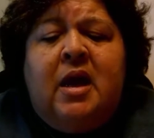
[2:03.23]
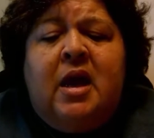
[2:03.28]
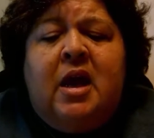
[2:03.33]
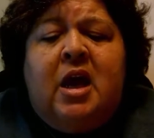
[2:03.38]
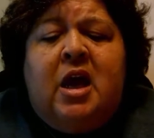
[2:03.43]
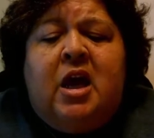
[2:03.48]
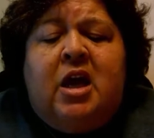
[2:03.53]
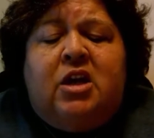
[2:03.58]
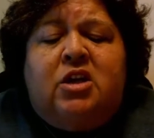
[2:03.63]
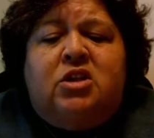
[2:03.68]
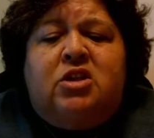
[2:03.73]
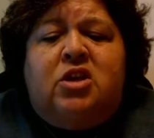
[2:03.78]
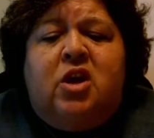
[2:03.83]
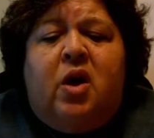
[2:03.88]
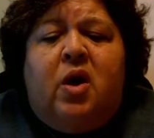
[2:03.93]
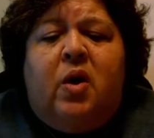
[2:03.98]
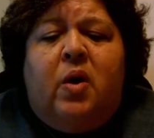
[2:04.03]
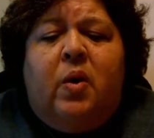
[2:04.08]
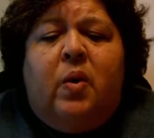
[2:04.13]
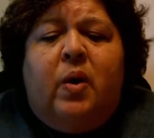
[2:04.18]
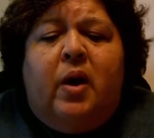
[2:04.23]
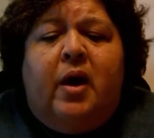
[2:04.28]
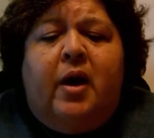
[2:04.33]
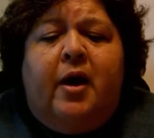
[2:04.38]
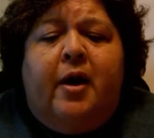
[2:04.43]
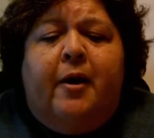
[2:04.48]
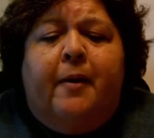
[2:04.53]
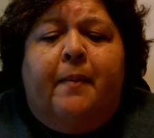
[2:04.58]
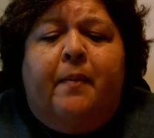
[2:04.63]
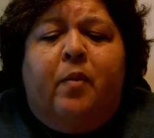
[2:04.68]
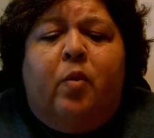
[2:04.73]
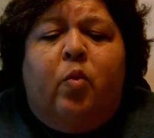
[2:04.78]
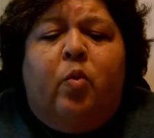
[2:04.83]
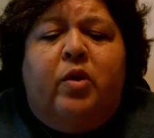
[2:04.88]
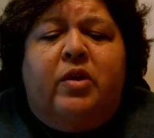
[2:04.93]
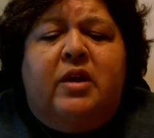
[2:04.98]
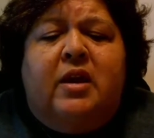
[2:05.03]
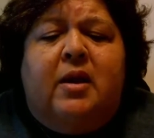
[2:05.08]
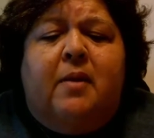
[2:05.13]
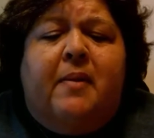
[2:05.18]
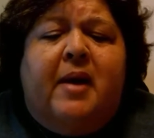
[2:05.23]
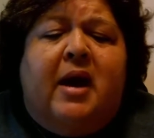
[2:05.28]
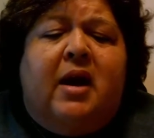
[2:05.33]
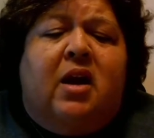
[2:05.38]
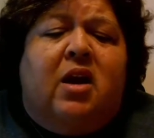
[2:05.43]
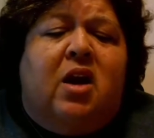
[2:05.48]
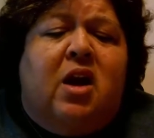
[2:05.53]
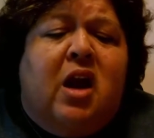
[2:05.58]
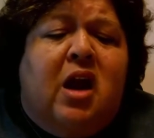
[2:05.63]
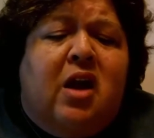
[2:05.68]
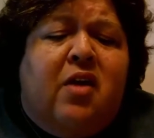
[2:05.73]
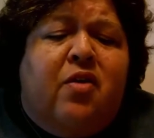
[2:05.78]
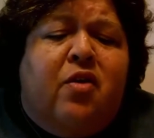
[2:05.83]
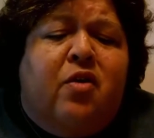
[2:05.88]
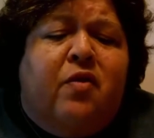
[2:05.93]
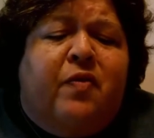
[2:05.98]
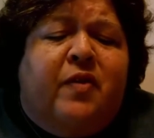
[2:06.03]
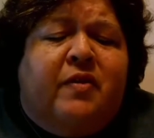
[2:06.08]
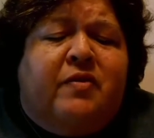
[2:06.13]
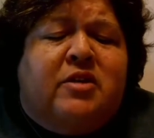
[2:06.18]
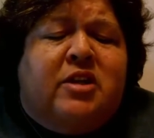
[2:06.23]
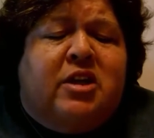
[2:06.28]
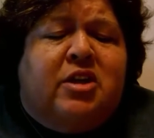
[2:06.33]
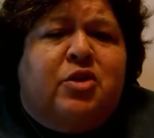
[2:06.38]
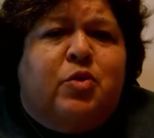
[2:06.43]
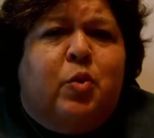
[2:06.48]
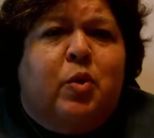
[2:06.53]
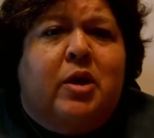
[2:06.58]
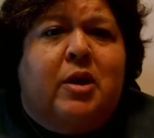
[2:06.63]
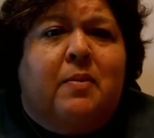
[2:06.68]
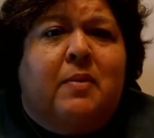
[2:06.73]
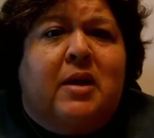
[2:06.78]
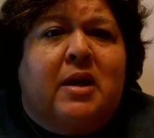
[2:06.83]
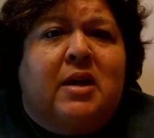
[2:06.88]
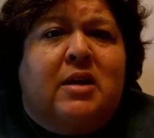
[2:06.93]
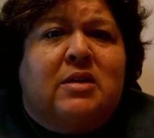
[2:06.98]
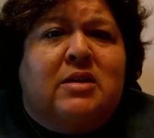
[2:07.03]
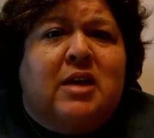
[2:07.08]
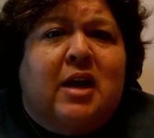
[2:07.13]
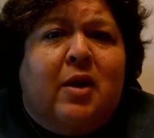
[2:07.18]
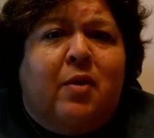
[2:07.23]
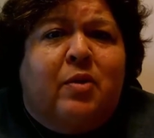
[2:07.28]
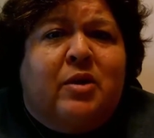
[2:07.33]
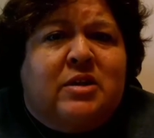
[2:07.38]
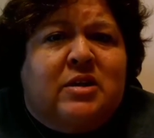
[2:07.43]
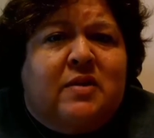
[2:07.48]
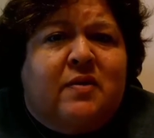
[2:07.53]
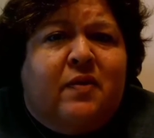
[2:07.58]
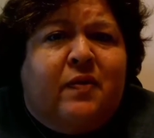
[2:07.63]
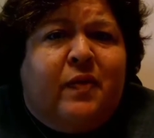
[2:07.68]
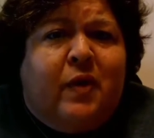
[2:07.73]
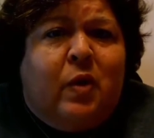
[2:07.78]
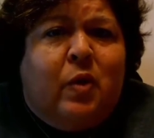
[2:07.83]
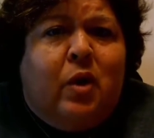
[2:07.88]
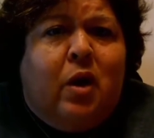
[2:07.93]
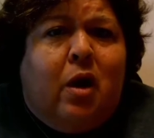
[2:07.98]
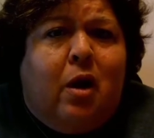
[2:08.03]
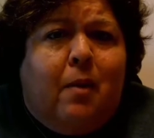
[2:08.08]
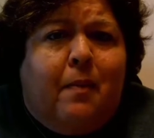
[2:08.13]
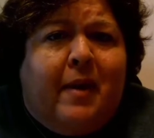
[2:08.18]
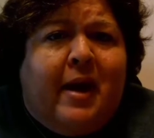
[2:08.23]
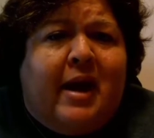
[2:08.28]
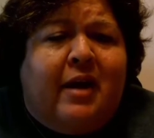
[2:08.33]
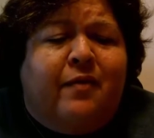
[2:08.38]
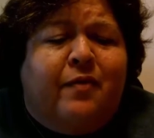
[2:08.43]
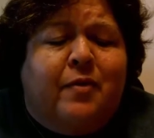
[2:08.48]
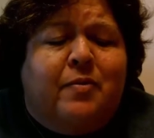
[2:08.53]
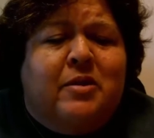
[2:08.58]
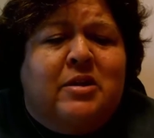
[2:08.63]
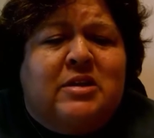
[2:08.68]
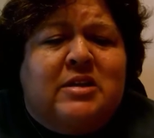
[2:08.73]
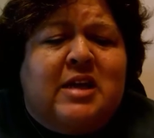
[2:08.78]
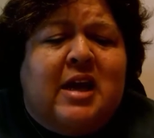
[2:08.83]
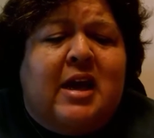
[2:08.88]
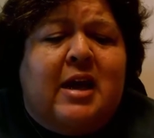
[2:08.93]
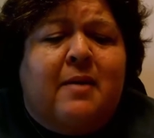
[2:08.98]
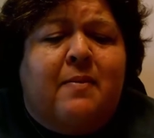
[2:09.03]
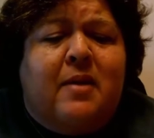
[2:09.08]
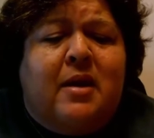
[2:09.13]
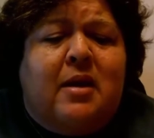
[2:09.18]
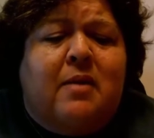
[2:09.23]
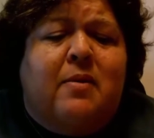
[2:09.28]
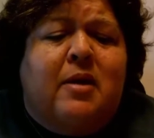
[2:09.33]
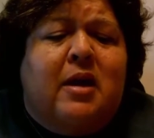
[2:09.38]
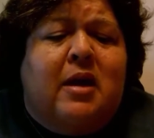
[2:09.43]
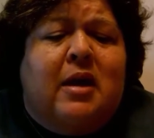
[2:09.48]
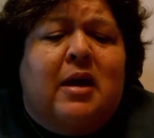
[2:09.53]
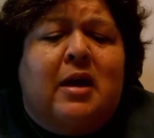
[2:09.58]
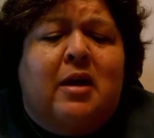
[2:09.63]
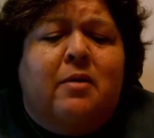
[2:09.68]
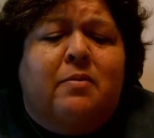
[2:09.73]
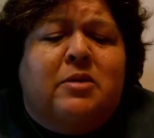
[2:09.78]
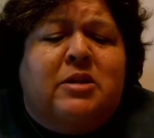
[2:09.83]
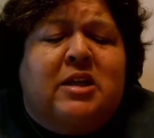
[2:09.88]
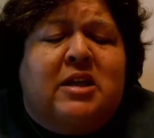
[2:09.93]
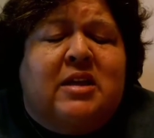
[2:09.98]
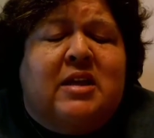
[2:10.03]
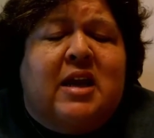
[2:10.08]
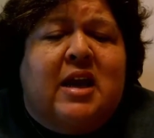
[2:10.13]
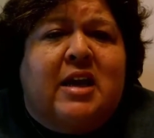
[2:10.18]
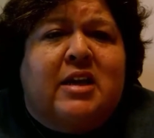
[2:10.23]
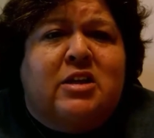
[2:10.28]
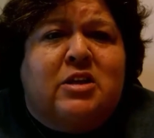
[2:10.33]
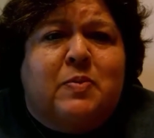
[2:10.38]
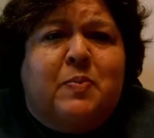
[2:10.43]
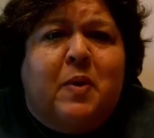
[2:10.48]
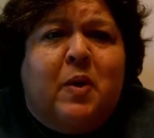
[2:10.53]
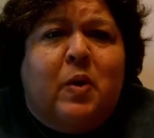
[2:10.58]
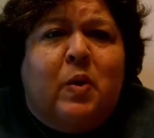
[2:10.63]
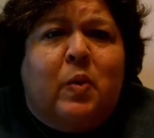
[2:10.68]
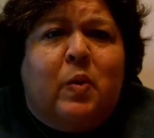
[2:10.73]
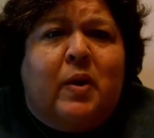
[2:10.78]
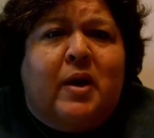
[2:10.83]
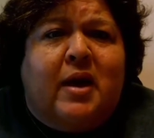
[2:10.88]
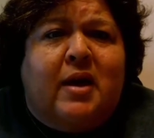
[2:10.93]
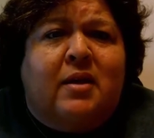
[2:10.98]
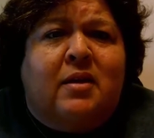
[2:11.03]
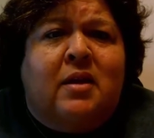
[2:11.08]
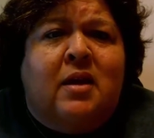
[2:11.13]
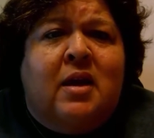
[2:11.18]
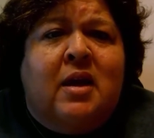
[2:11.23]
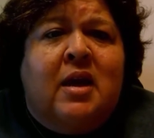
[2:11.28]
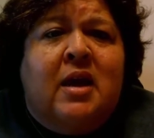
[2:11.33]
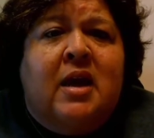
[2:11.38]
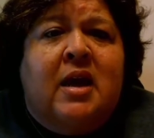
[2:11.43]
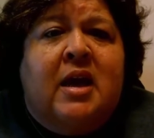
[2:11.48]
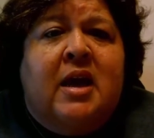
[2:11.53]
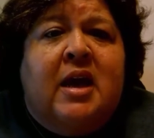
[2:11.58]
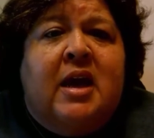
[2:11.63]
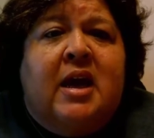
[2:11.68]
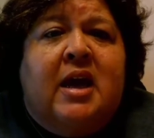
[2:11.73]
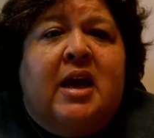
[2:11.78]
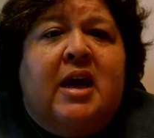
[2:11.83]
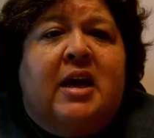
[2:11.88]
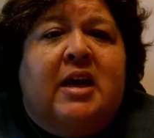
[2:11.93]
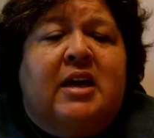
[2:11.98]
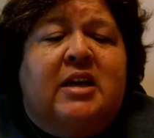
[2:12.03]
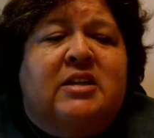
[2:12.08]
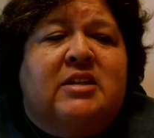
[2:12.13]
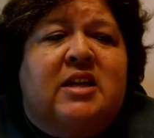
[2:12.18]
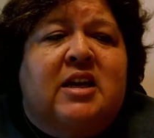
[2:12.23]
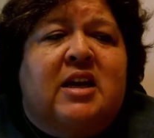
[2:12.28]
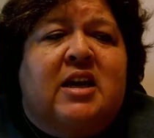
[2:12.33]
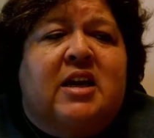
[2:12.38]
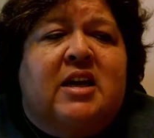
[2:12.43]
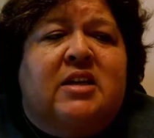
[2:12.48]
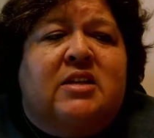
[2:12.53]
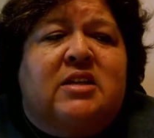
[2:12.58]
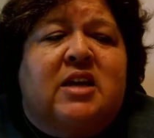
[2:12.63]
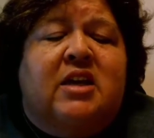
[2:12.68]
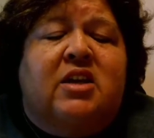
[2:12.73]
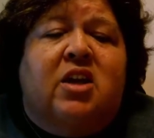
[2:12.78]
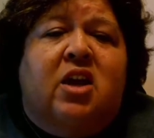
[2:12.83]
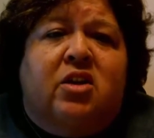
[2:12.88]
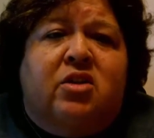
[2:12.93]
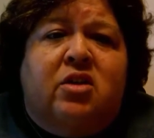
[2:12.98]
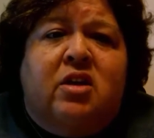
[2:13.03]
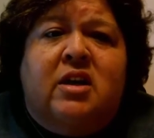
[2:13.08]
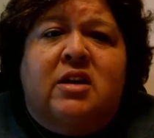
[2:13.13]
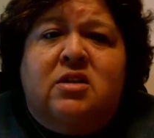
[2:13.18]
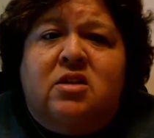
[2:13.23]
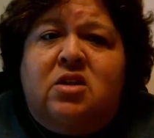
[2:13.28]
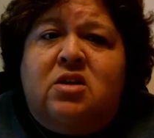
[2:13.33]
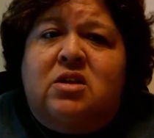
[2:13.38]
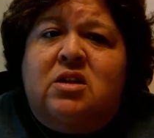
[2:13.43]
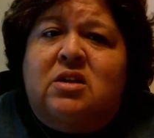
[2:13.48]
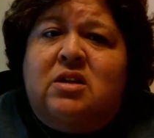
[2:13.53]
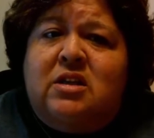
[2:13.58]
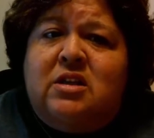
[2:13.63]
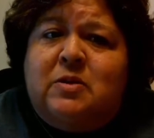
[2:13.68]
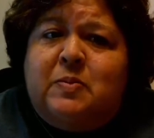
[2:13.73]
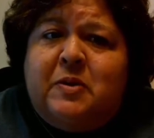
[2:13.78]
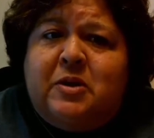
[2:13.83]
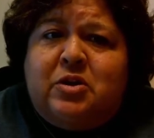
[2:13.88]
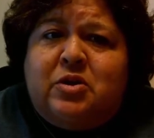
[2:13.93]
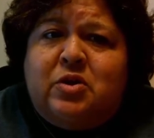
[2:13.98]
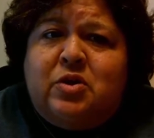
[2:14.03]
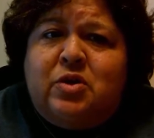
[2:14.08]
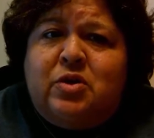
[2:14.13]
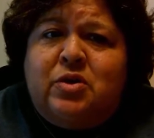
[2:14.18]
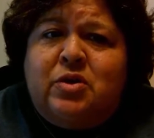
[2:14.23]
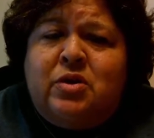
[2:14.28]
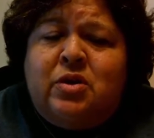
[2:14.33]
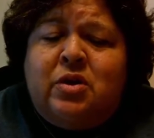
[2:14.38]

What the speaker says: So within about another 15-20 minutes, I received a phone call back from the same EMT that I had spoke with. And he says, a doctor has looked at these pictures.